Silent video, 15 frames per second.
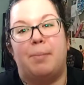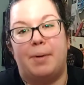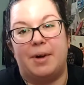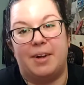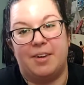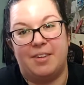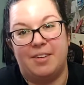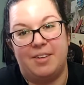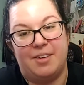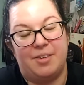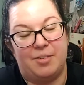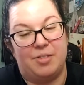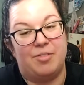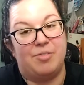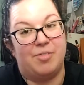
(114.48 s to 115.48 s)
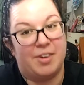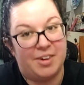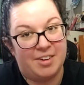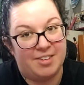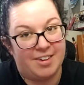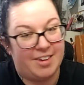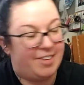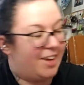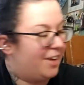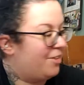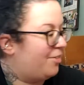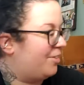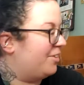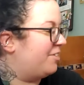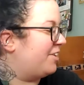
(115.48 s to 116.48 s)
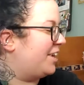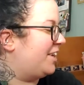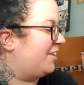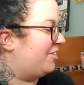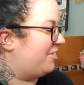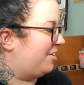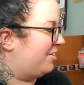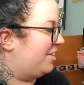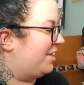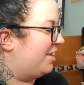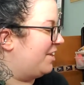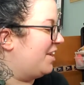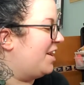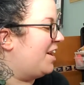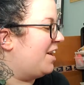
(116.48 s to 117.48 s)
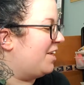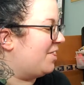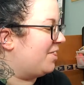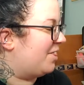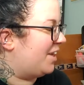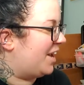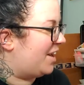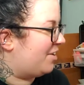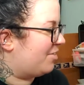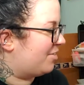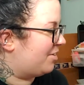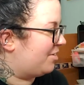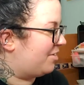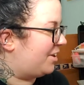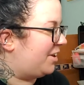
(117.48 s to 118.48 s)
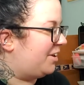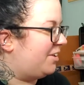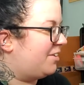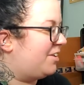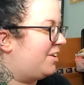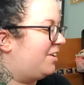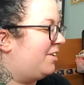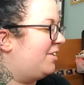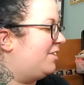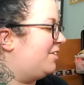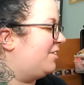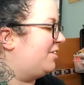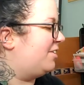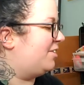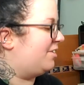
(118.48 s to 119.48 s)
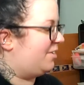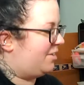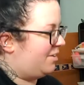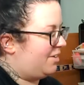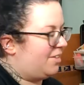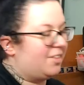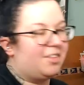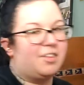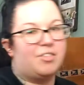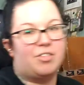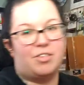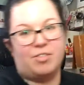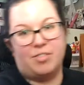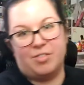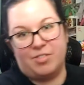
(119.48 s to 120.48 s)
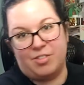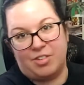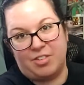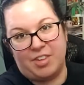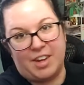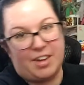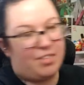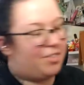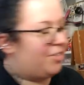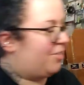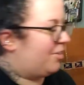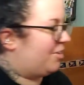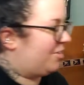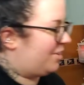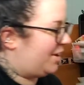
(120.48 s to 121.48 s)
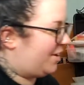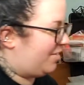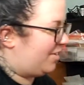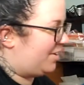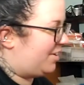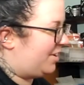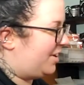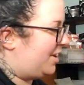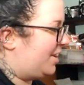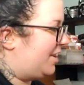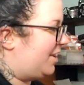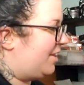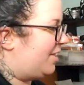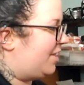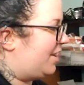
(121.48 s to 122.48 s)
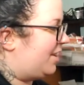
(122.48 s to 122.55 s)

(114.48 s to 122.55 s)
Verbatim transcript: But it was a very successful sale, so the end result, these are just the Etsy orders I haven't done yet, and